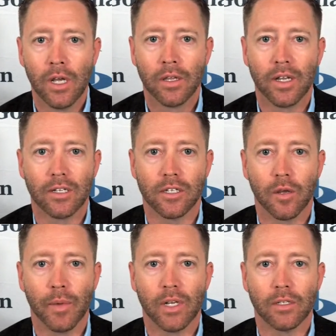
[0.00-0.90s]
that is
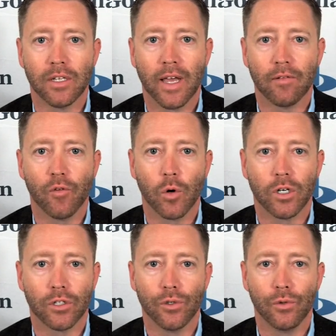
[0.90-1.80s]
committed to that for
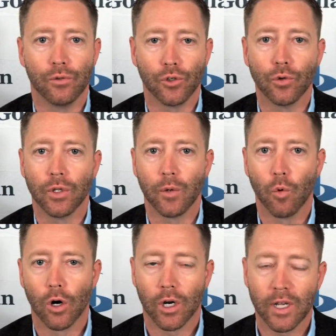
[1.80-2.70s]
it to truly
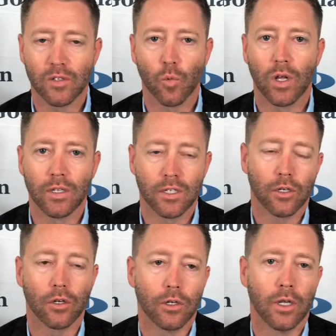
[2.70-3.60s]
work as well as
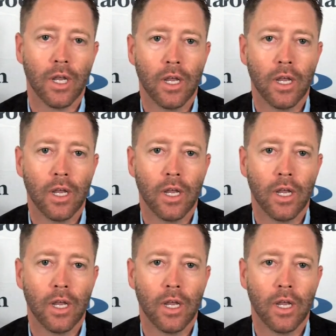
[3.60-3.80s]
it could.